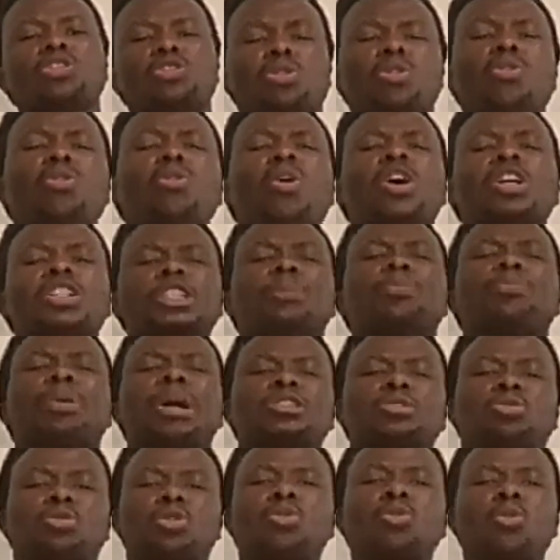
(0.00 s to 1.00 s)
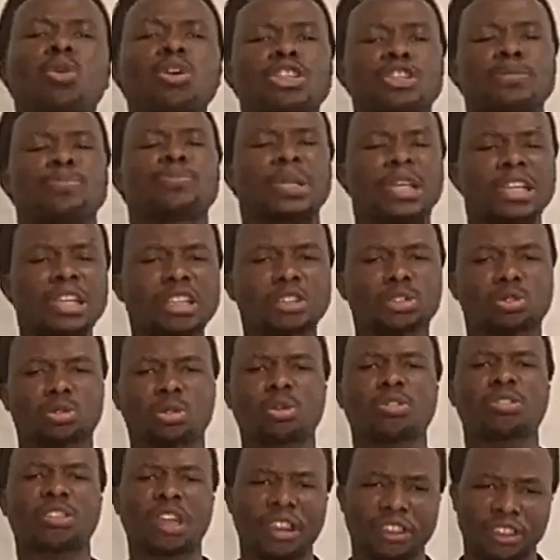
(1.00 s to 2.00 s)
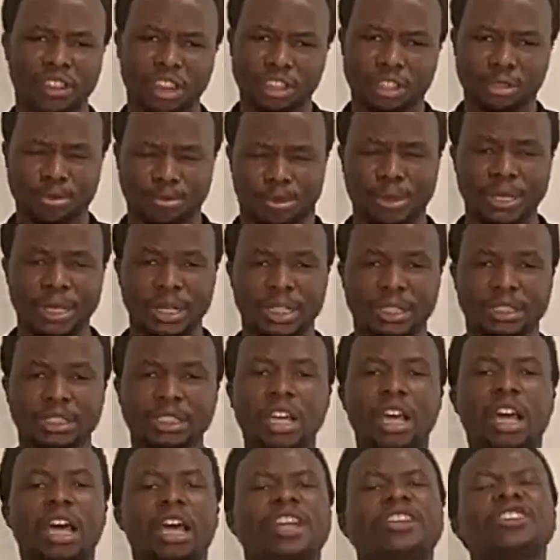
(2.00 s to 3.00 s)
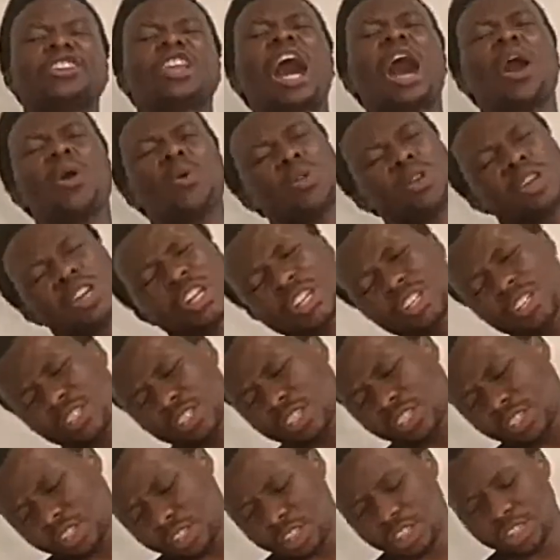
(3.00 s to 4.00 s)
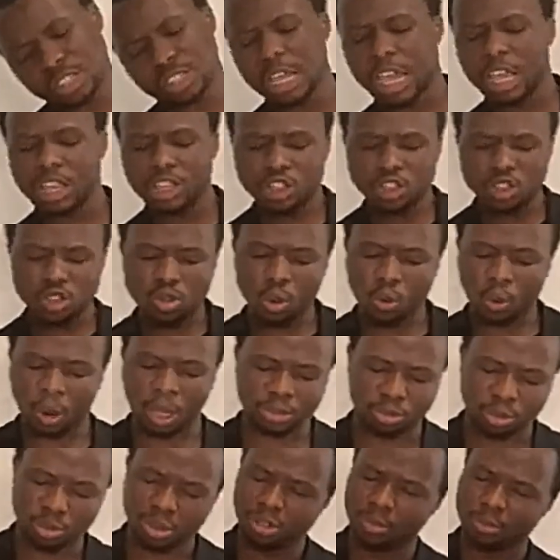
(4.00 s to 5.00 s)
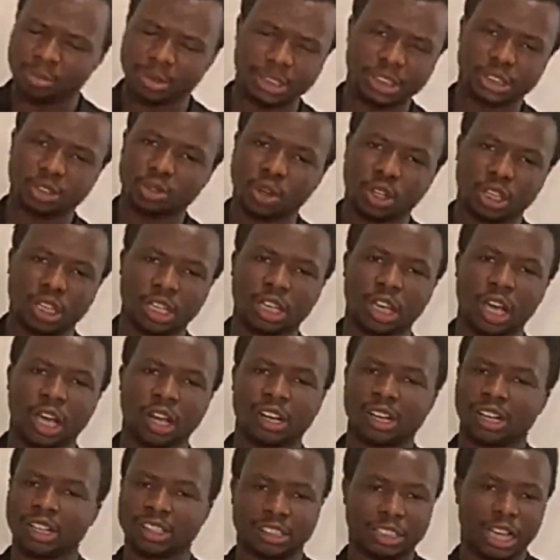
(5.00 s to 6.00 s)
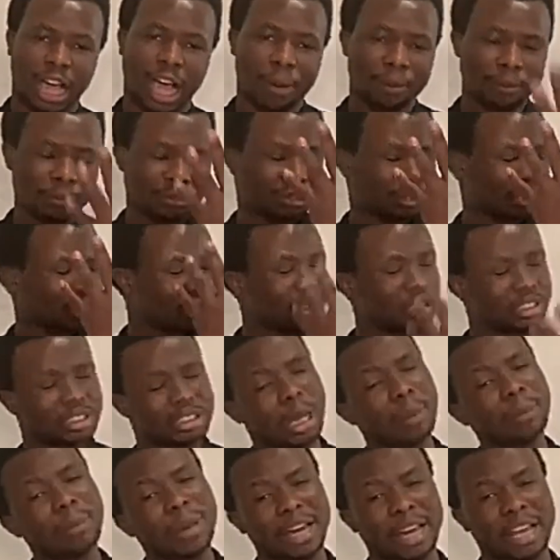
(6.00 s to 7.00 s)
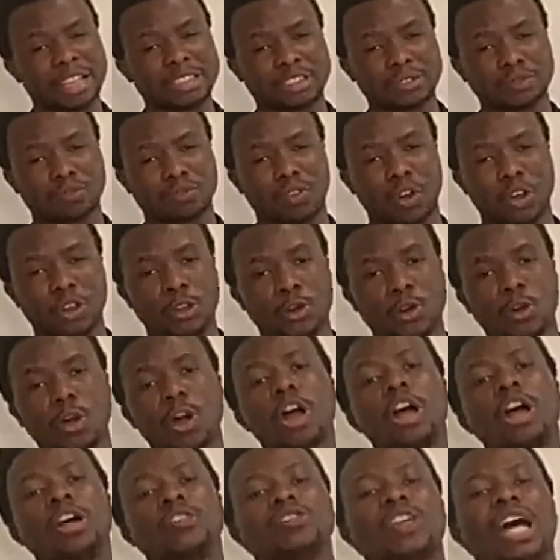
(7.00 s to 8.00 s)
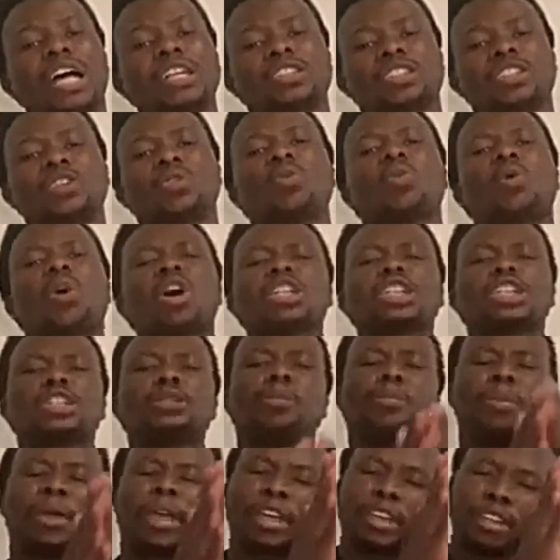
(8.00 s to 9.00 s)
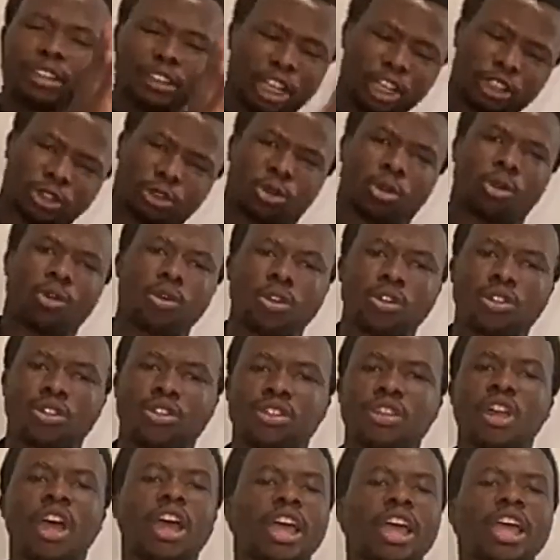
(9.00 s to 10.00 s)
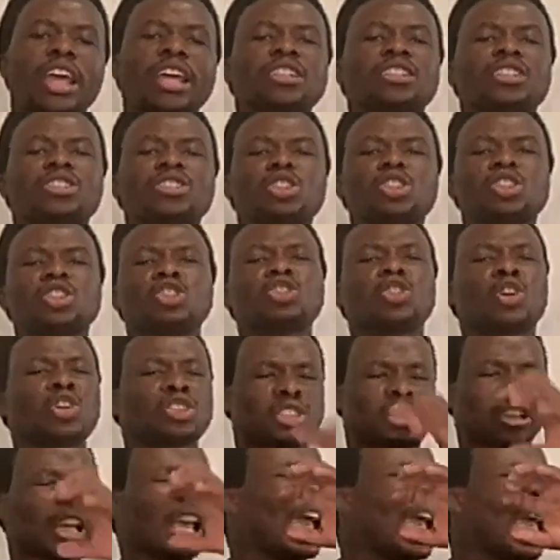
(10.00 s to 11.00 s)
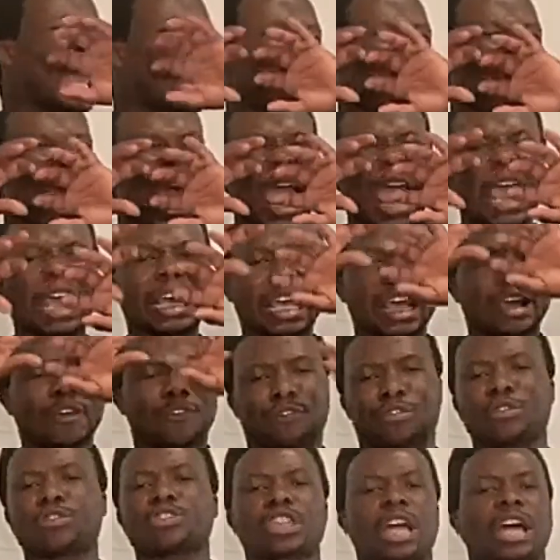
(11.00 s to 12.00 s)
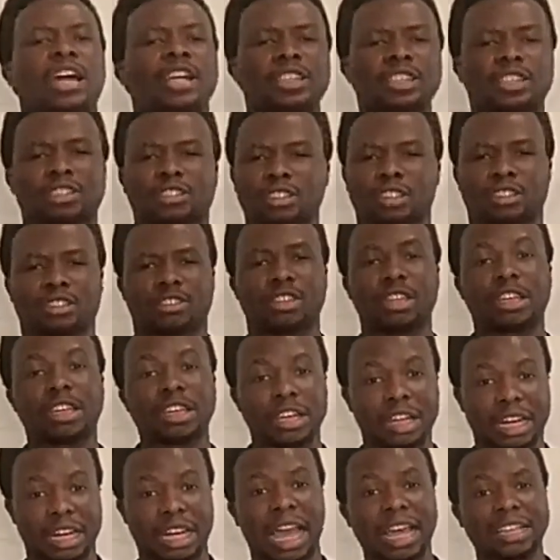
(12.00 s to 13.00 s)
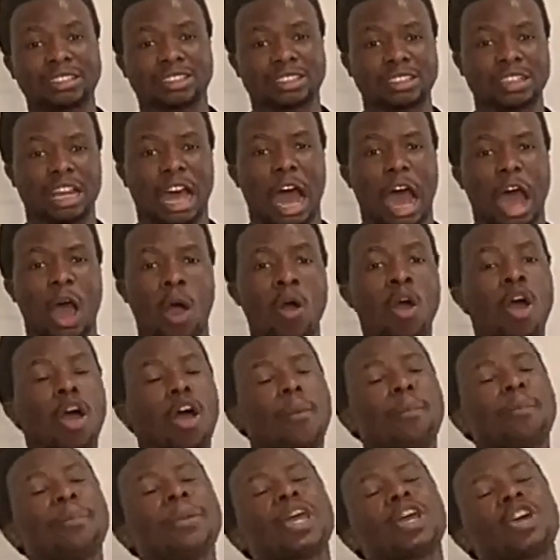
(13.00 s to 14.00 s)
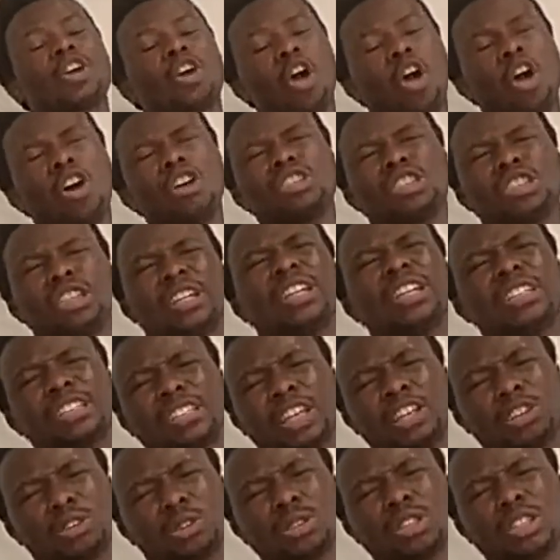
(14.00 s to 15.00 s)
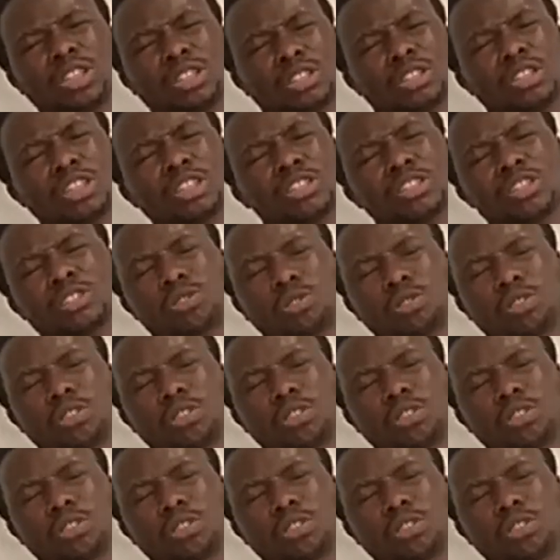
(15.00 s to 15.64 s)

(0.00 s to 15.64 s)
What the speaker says: When true worshipers will worship in truth and the spirit. Now listen this, as you know what we have been talking about already. I'm summarizing for you. That worshiping the truth is not a futuristic thing right now. Because listen to this.